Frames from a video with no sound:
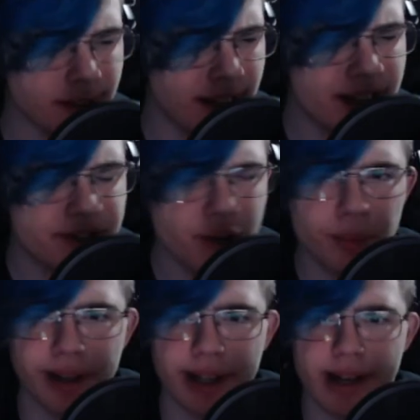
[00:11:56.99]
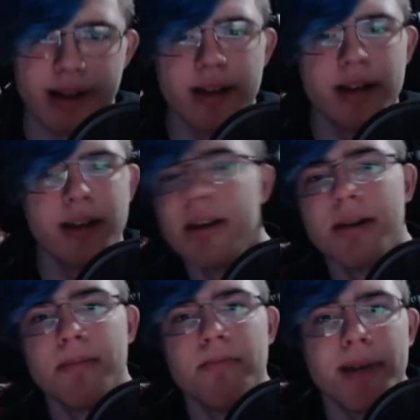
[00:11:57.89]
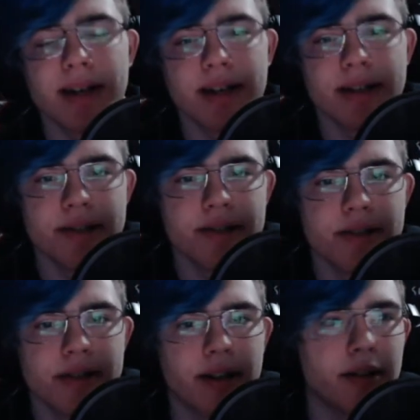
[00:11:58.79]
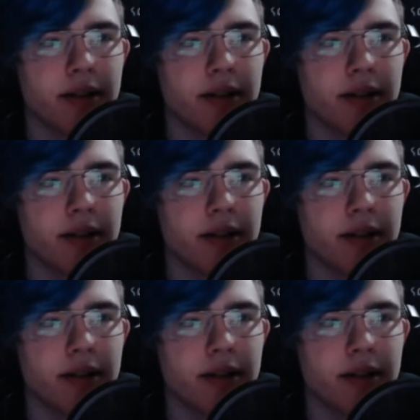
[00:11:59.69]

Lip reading: I don't really, because the